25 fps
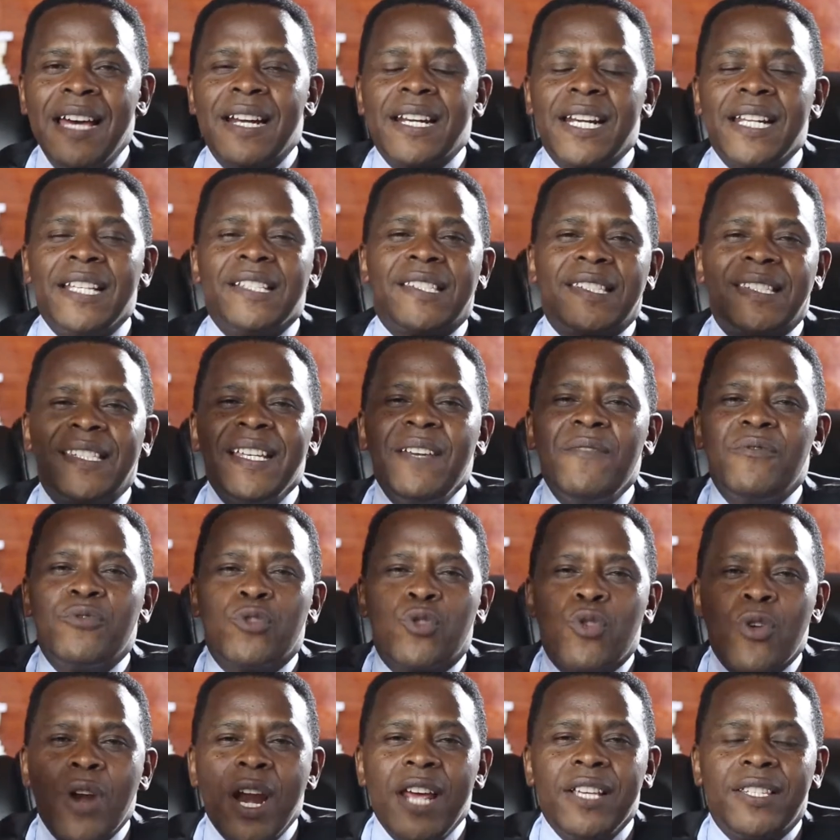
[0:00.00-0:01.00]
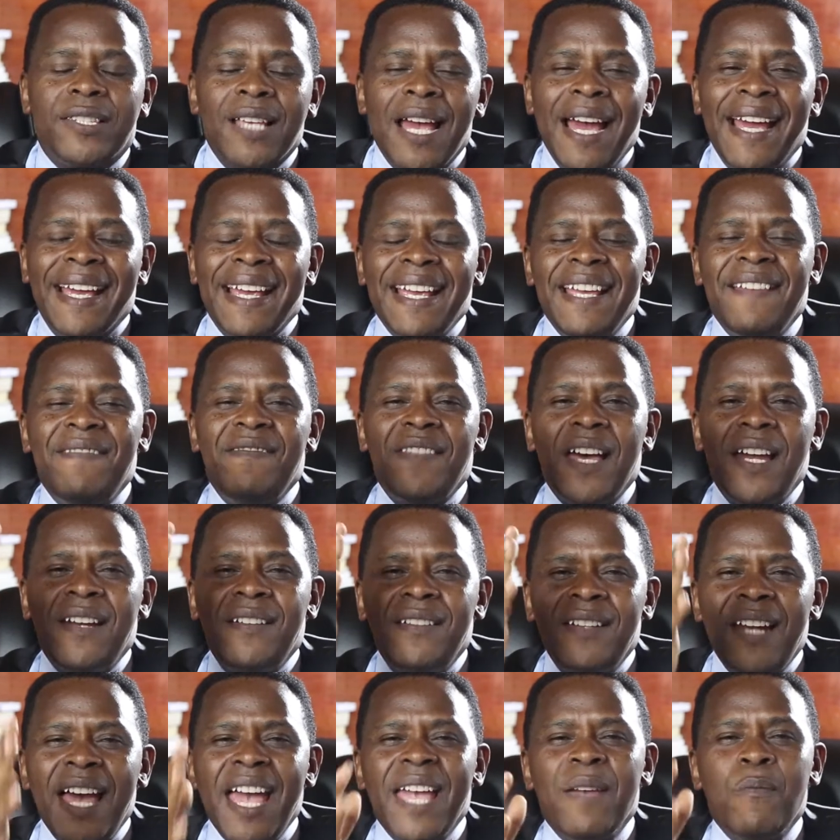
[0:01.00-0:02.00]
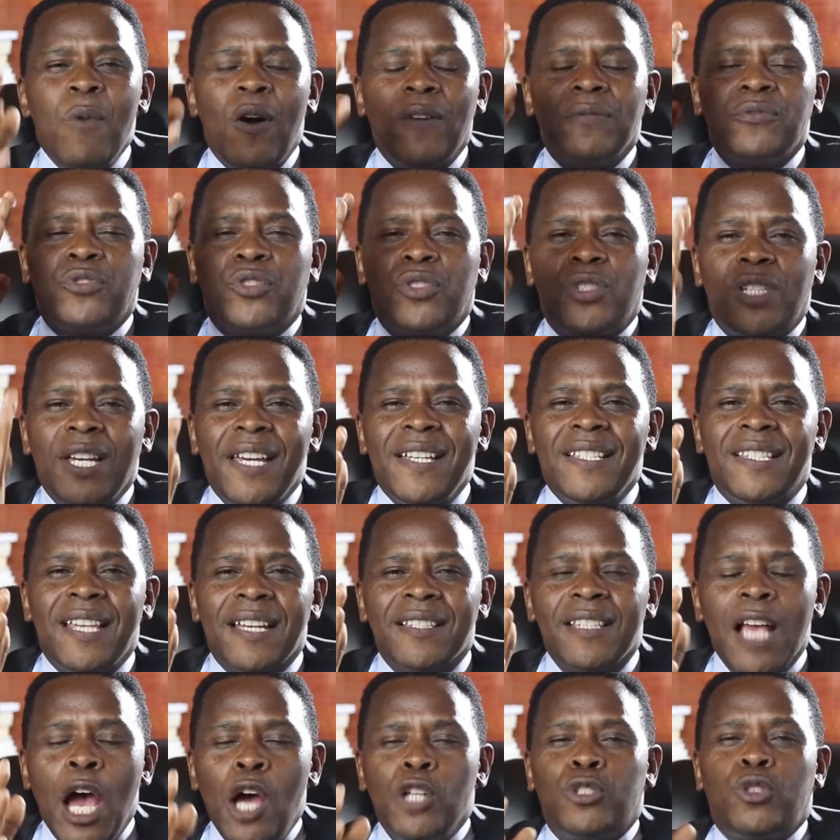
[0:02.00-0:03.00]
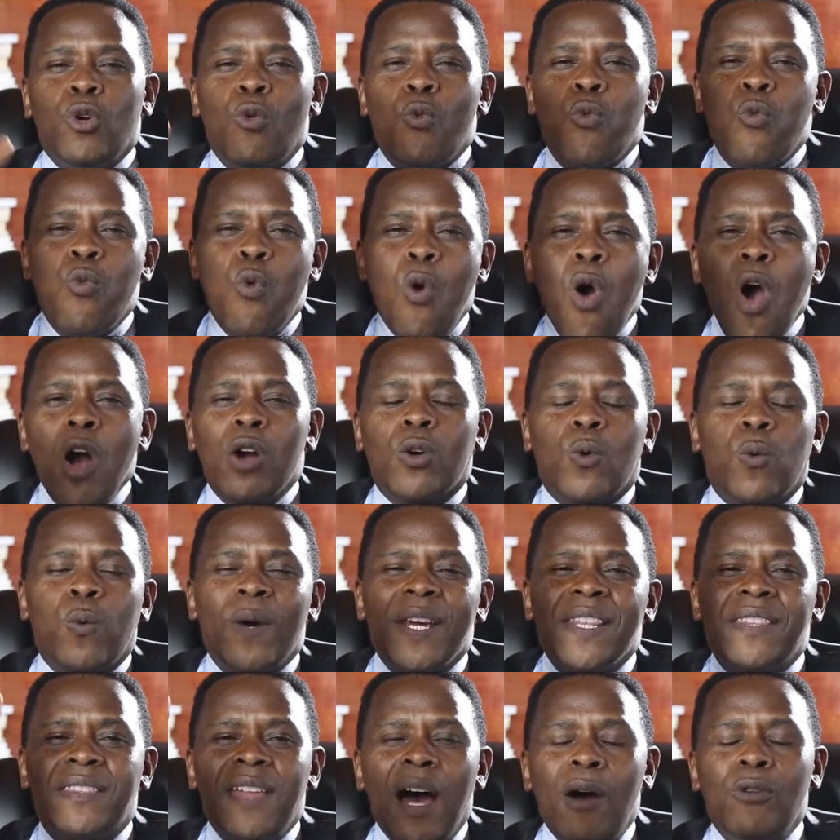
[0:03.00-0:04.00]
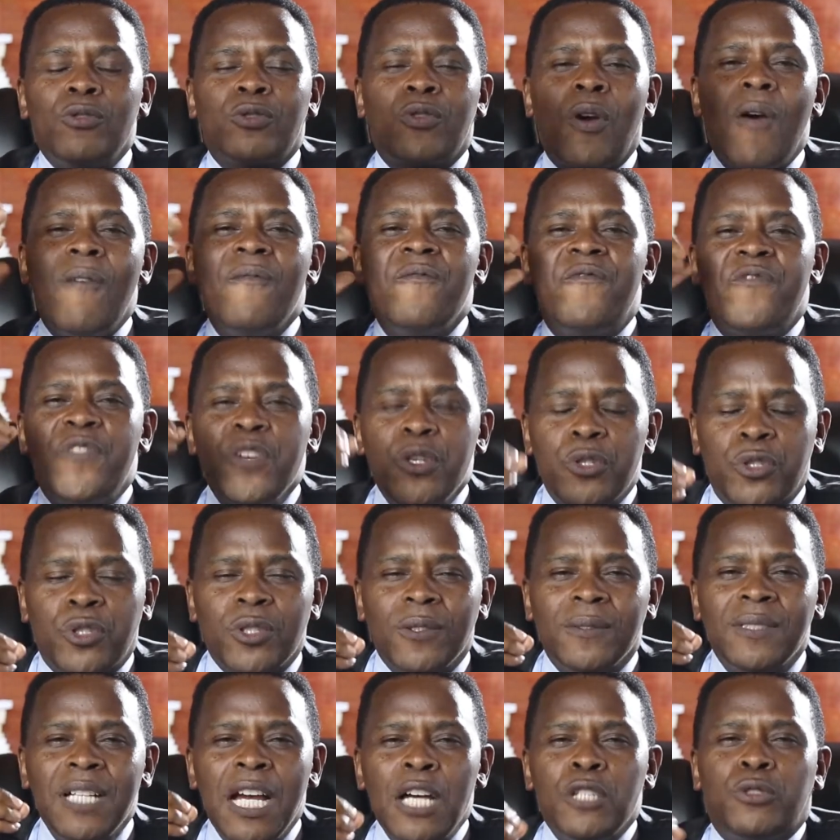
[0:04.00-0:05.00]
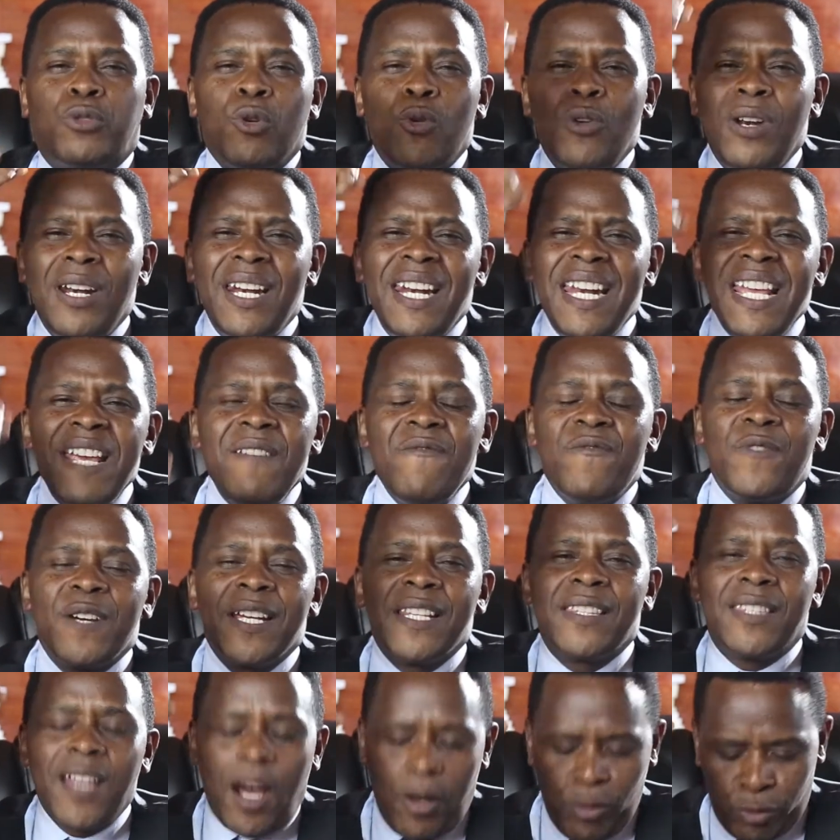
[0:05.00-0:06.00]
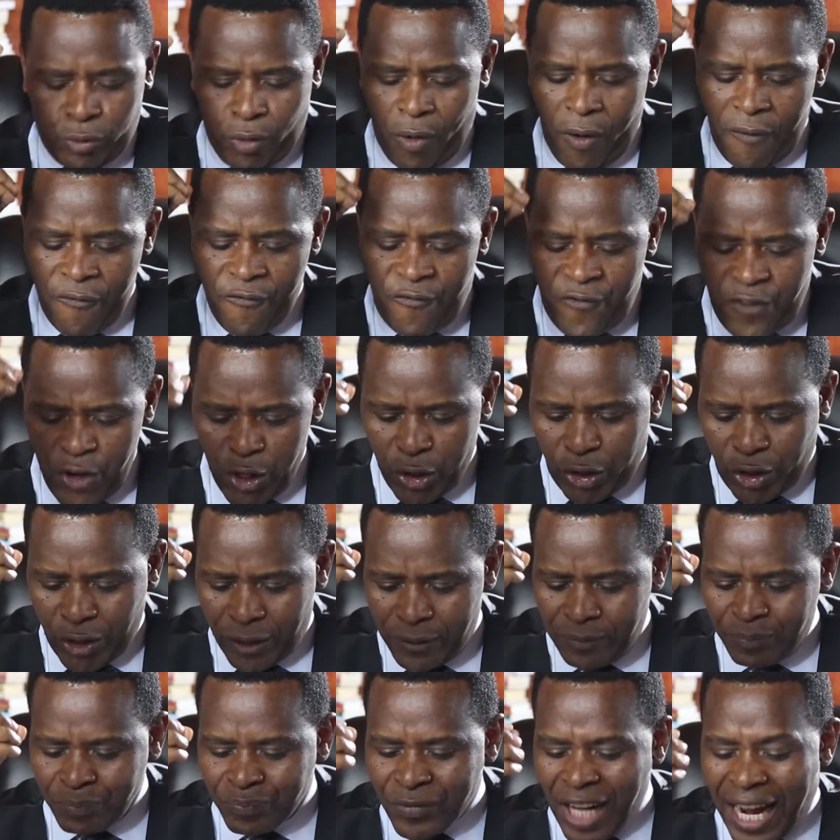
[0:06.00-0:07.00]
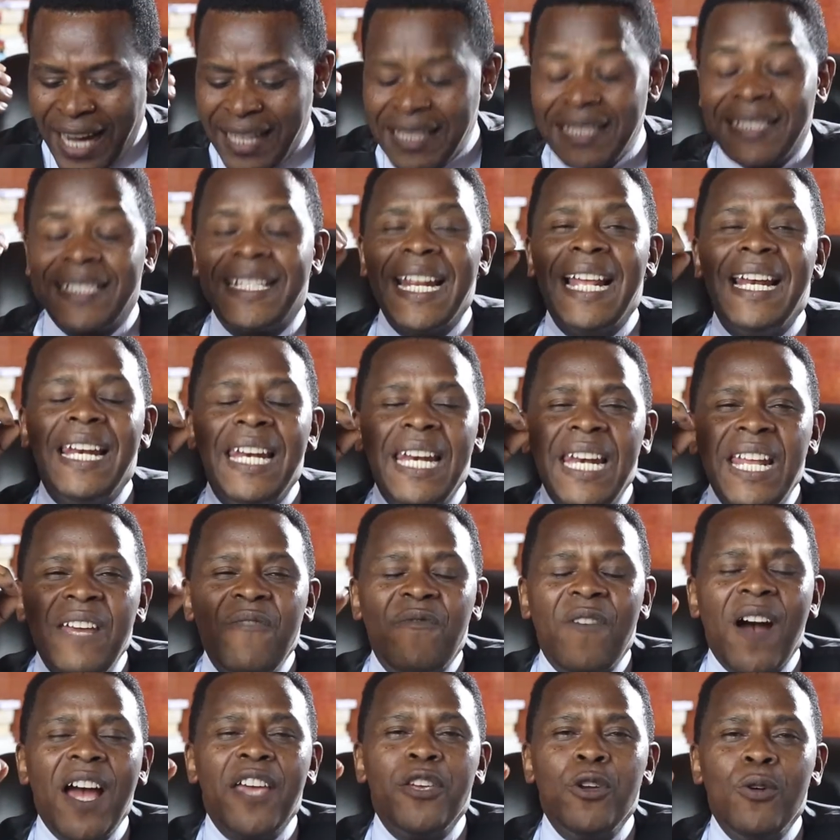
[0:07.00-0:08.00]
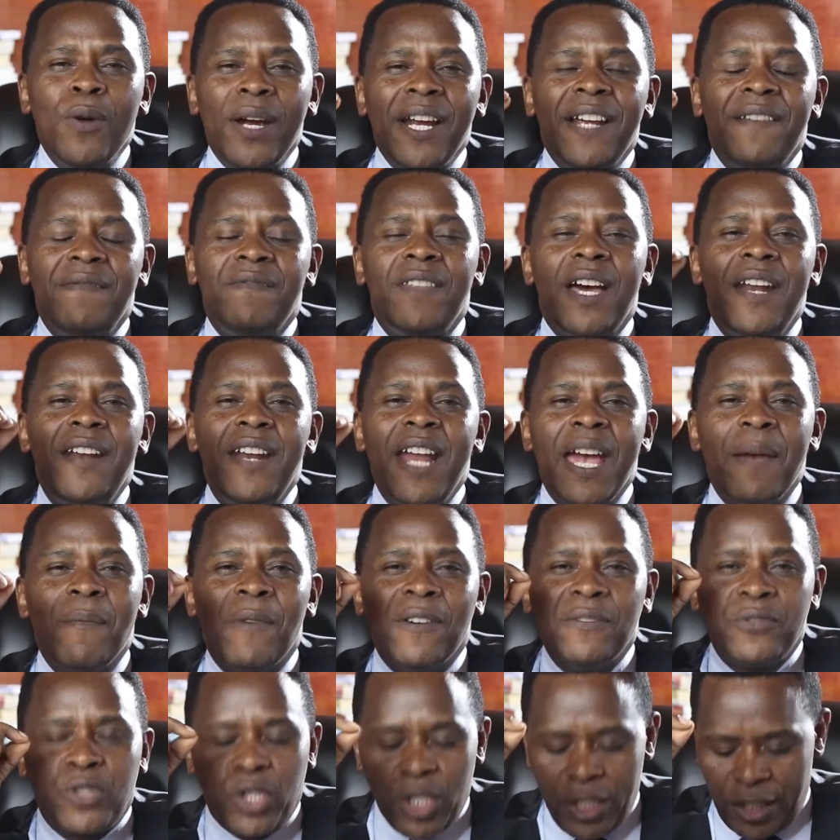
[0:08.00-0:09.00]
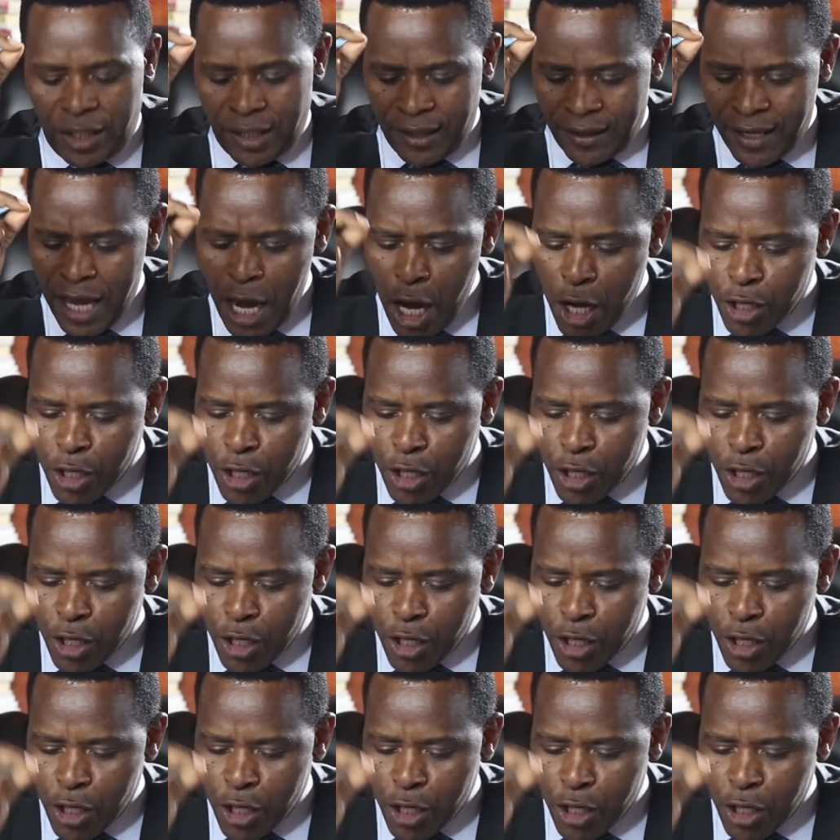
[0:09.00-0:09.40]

Receive grace in the name of Jesus to walk without confusion, to live without confusion. I deliver you in the name of Jesus.